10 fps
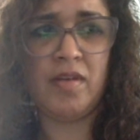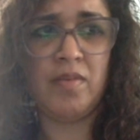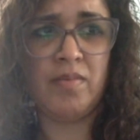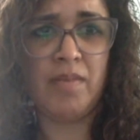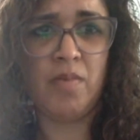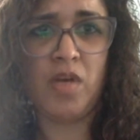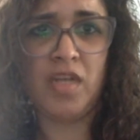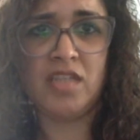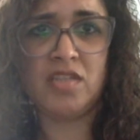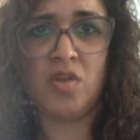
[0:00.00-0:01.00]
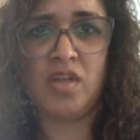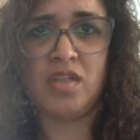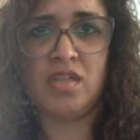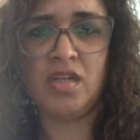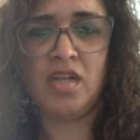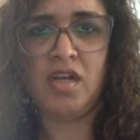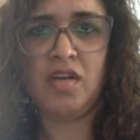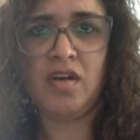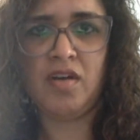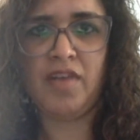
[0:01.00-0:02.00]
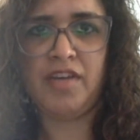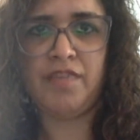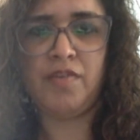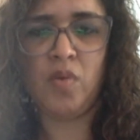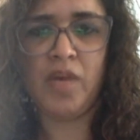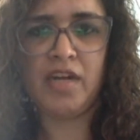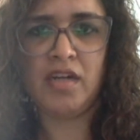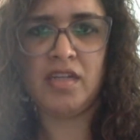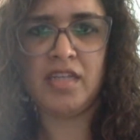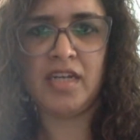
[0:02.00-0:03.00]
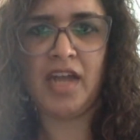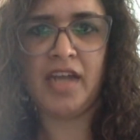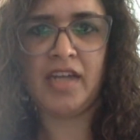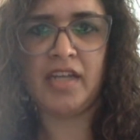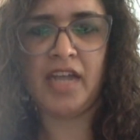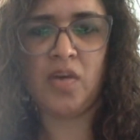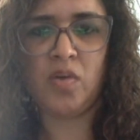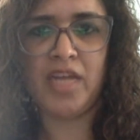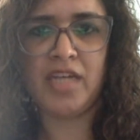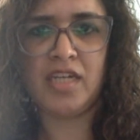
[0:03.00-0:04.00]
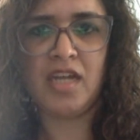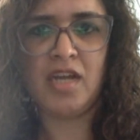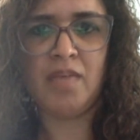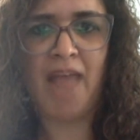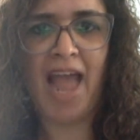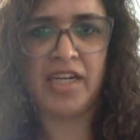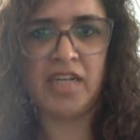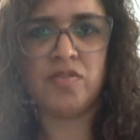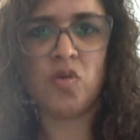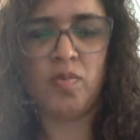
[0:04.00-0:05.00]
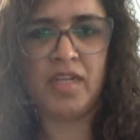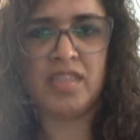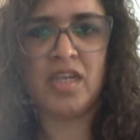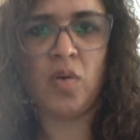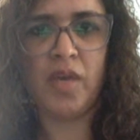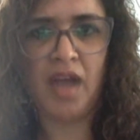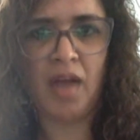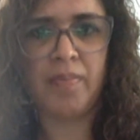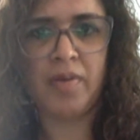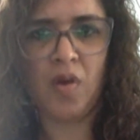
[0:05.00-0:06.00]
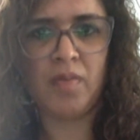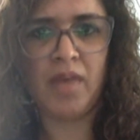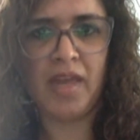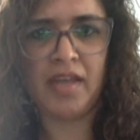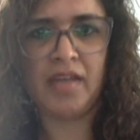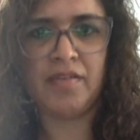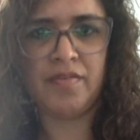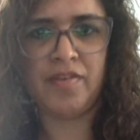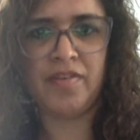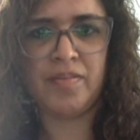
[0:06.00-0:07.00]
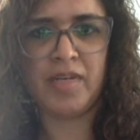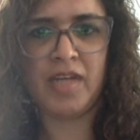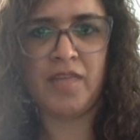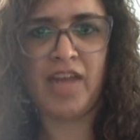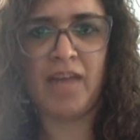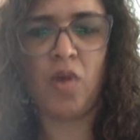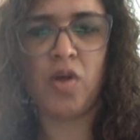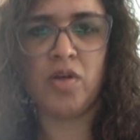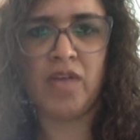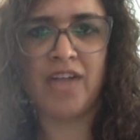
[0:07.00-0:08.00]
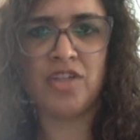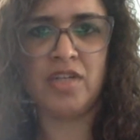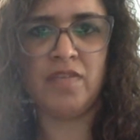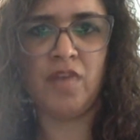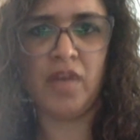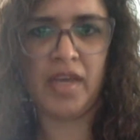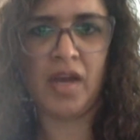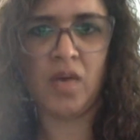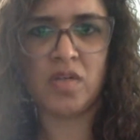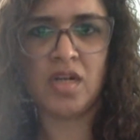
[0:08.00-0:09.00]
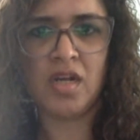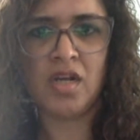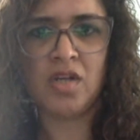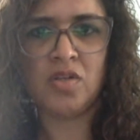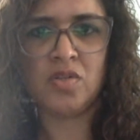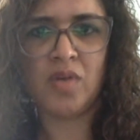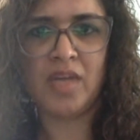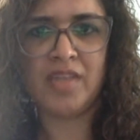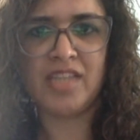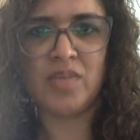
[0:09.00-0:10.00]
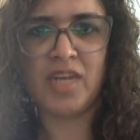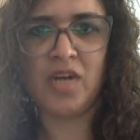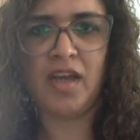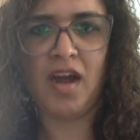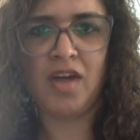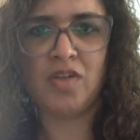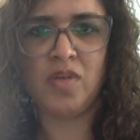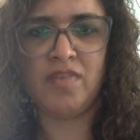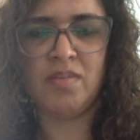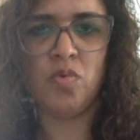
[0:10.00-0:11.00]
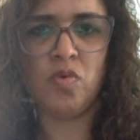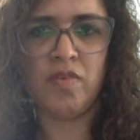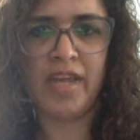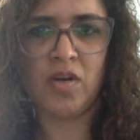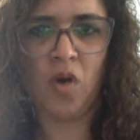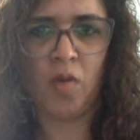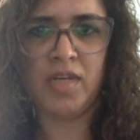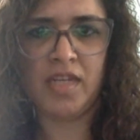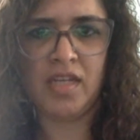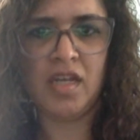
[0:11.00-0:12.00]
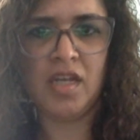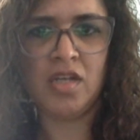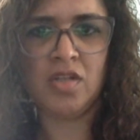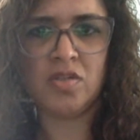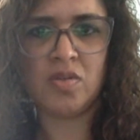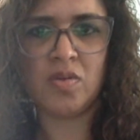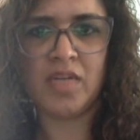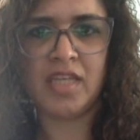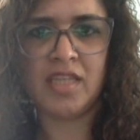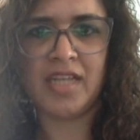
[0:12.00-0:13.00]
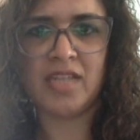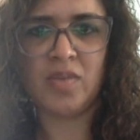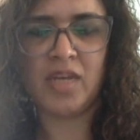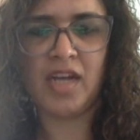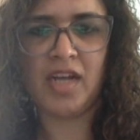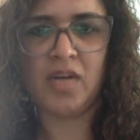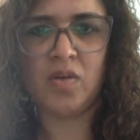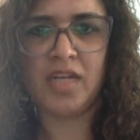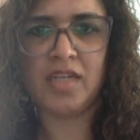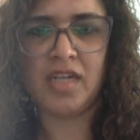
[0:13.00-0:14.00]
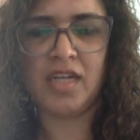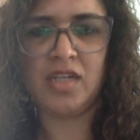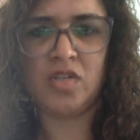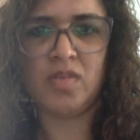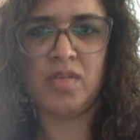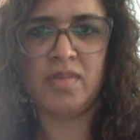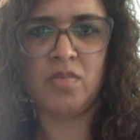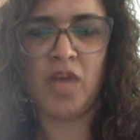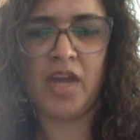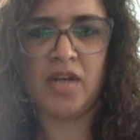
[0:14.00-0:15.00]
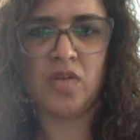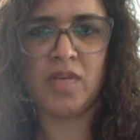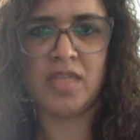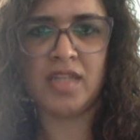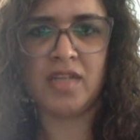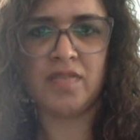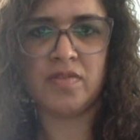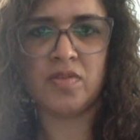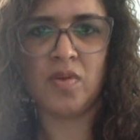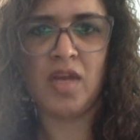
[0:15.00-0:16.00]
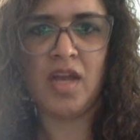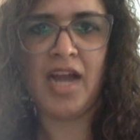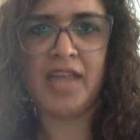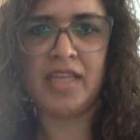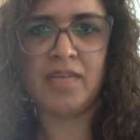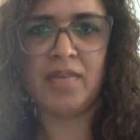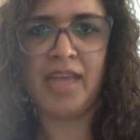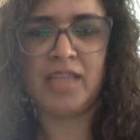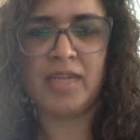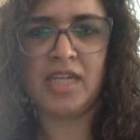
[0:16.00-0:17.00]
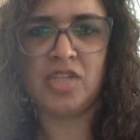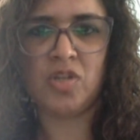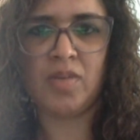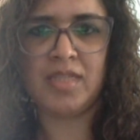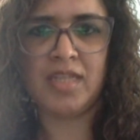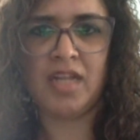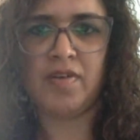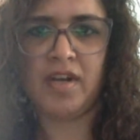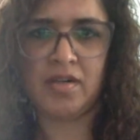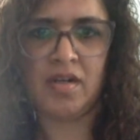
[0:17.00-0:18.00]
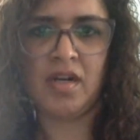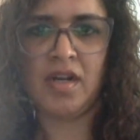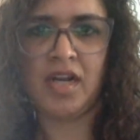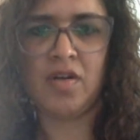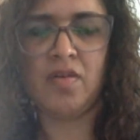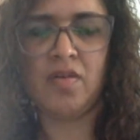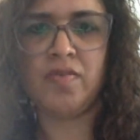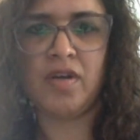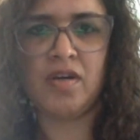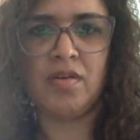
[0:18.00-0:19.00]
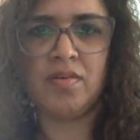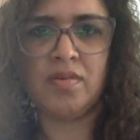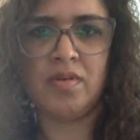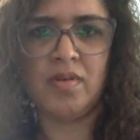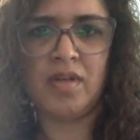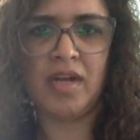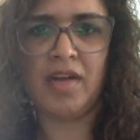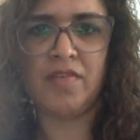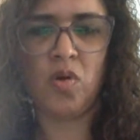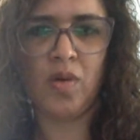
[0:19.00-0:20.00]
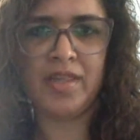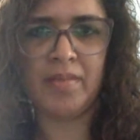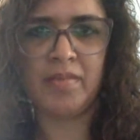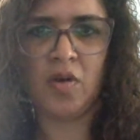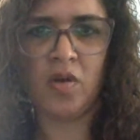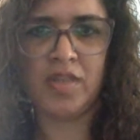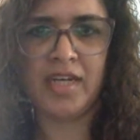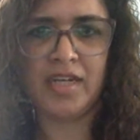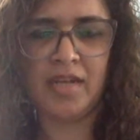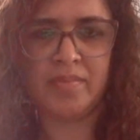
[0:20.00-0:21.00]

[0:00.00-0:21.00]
my body is not very fluid, then I know that my active zone minutes are going up on my Fitbit. I mean, I'm not actually working out. So, and that's kind of hard to even move like normally. So I think that's when I know that I need to be a bit more kinder to myself. So I think my expectations on myself are kind of I have to lower them on that day.